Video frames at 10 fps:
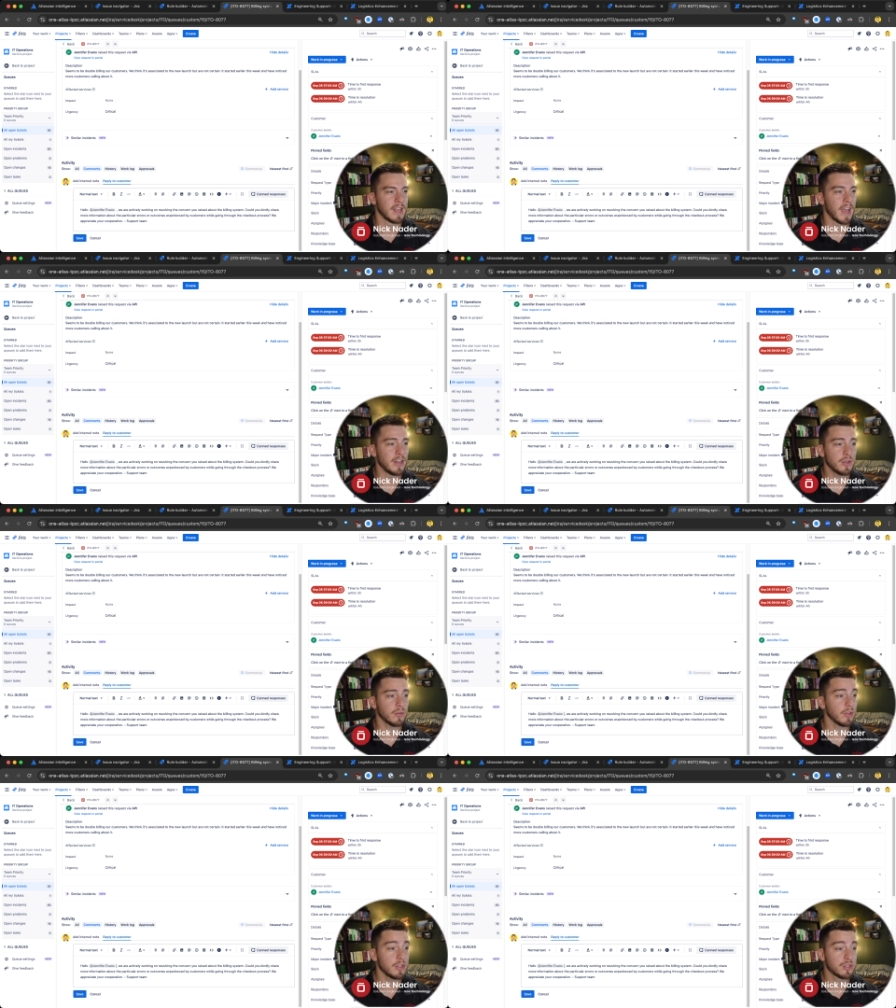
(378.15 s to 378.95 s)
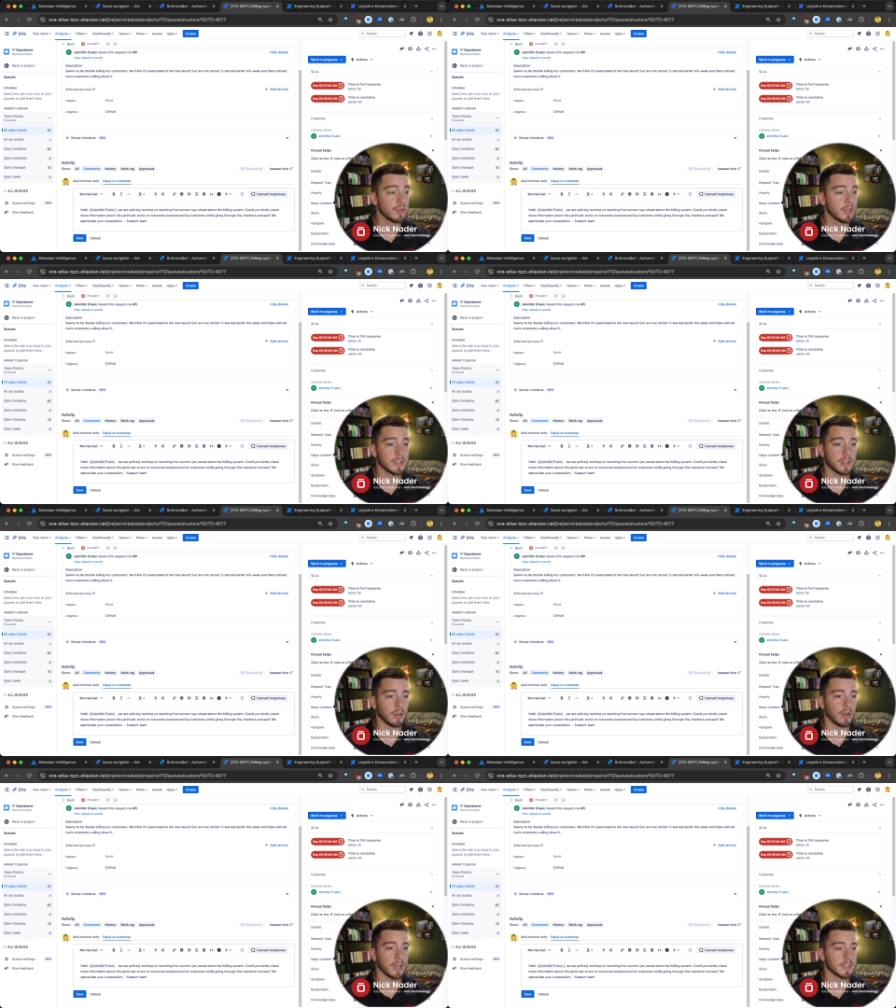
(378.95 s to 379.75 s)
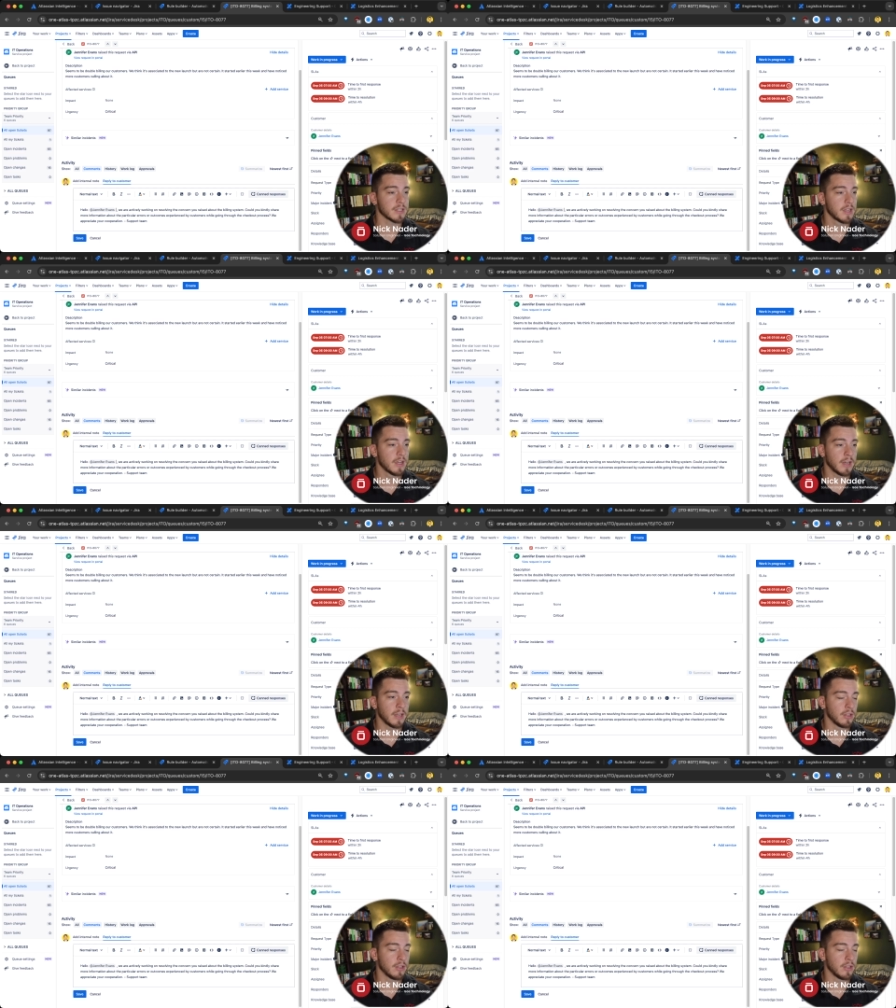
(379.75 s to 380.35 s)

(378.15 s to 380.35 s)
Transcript: And you can really do this across, uh,